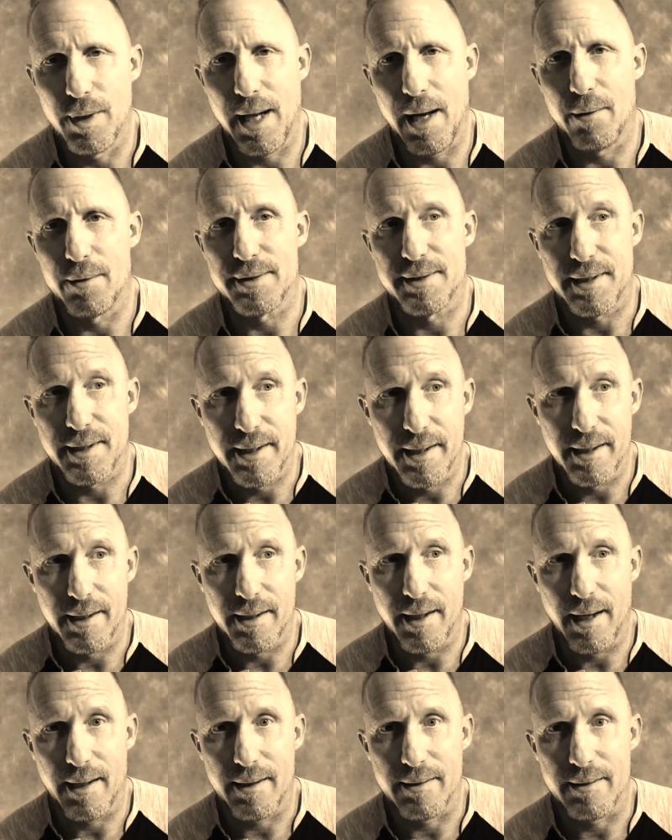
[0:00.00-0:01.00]
I was a kid,
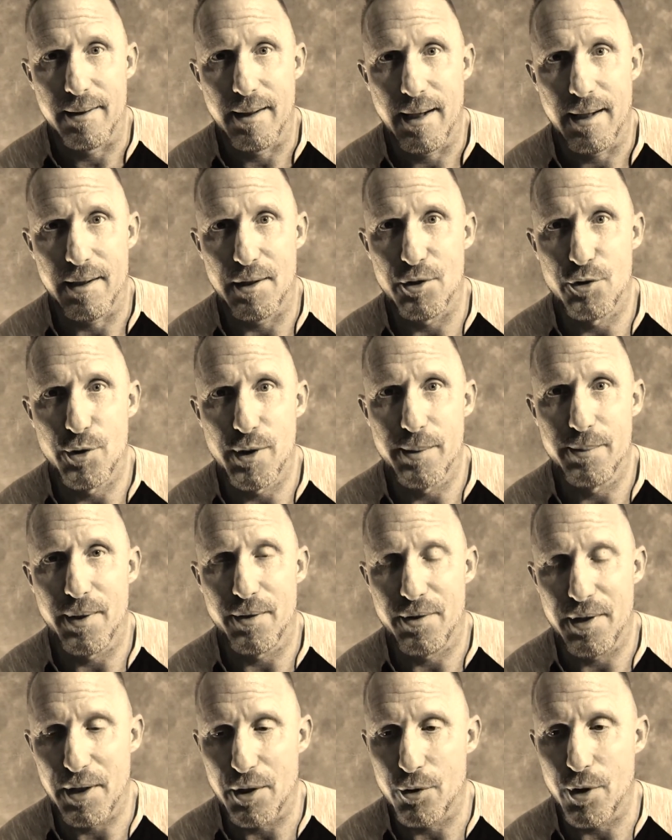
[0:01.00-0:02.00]
I had a dream that the
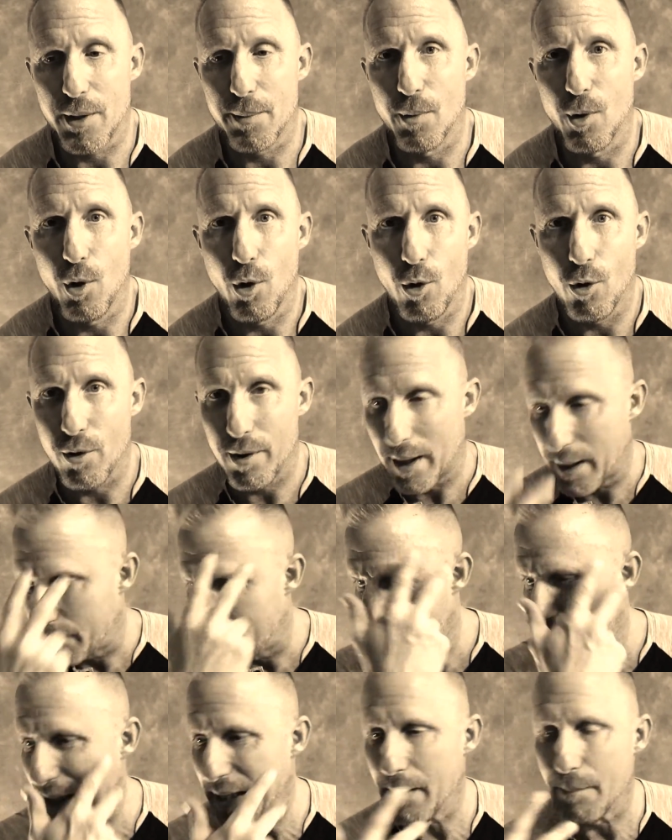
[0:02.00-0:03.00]
Incredible Hulk had
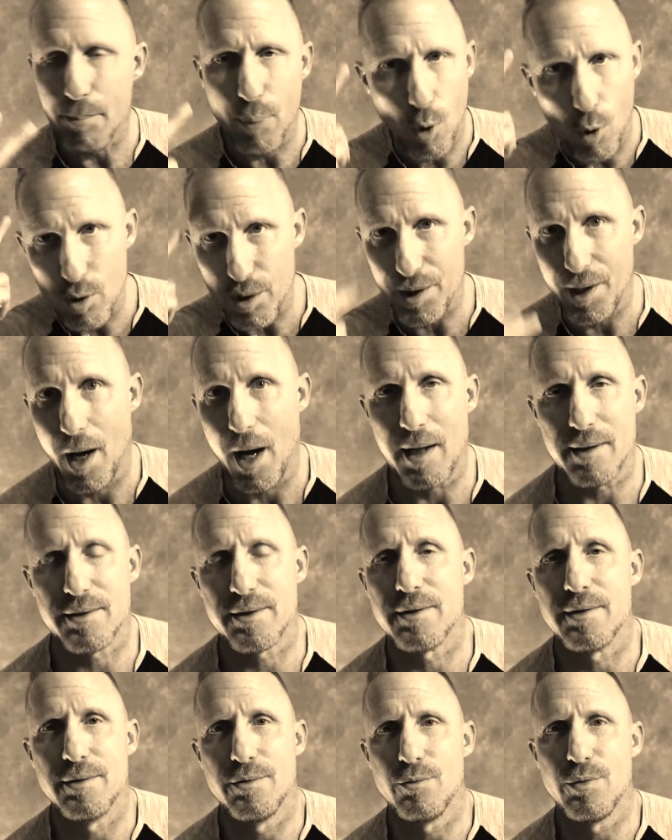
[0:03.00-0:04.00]
pink polka dots
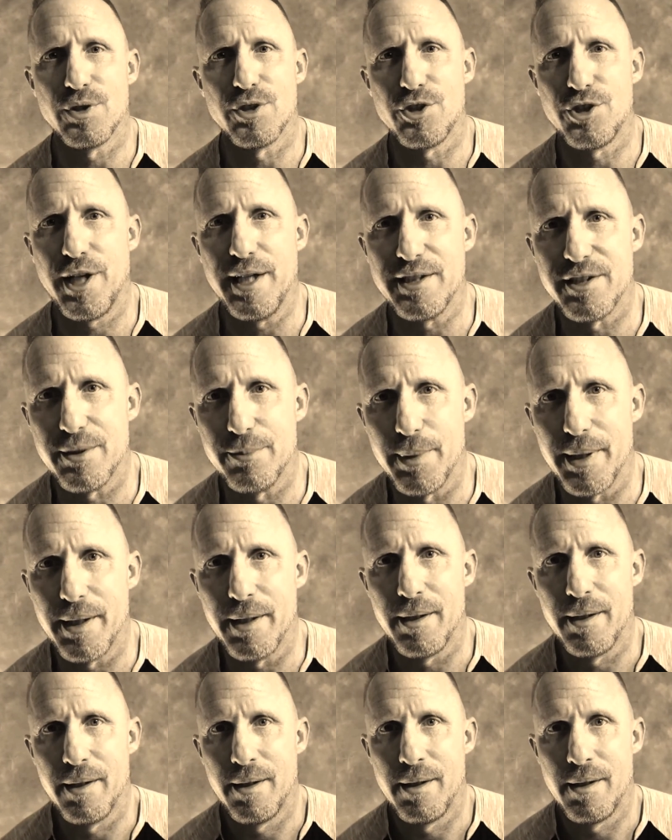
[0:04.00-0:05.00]
and was chasing me.
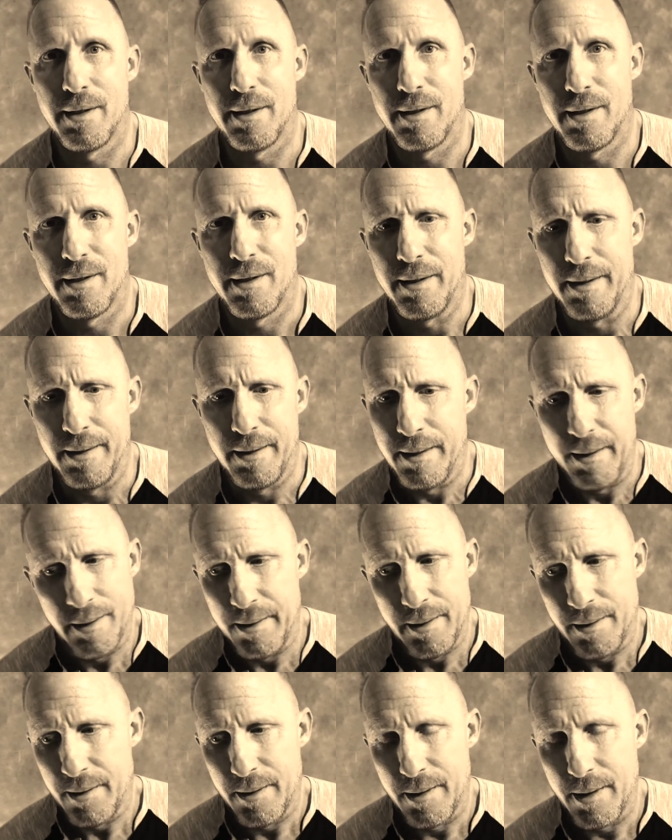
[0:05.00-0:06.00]

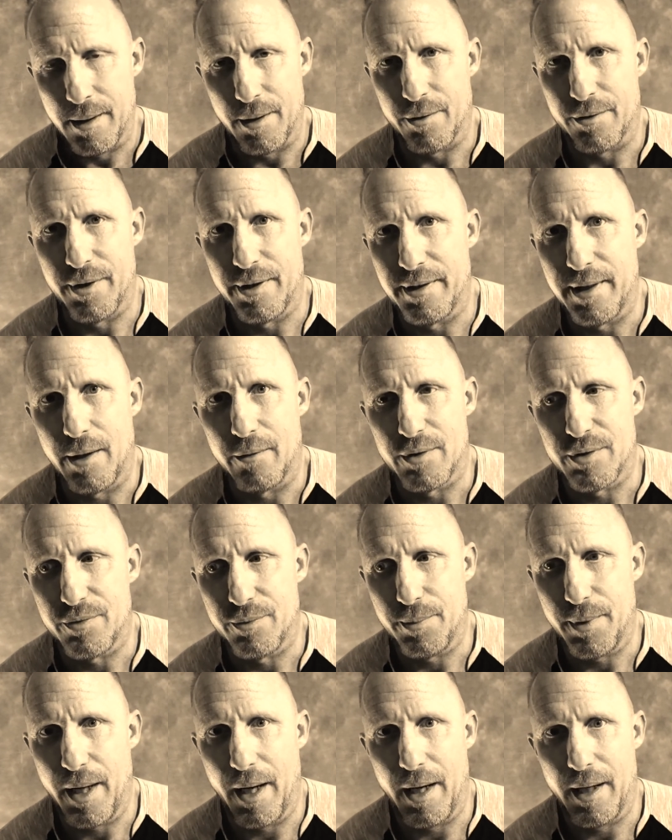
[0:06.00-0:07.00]
I don't think that was from
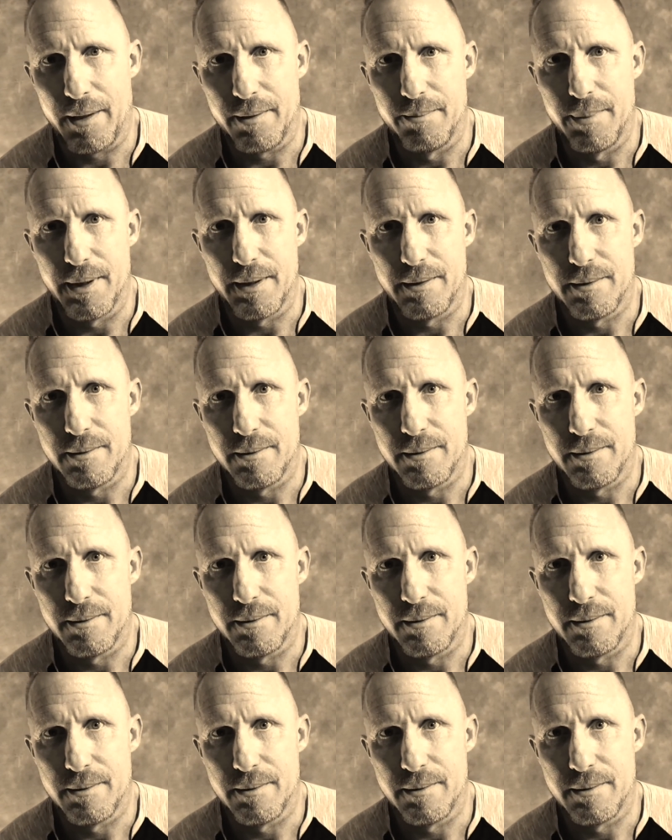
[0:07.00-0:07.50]
God, but...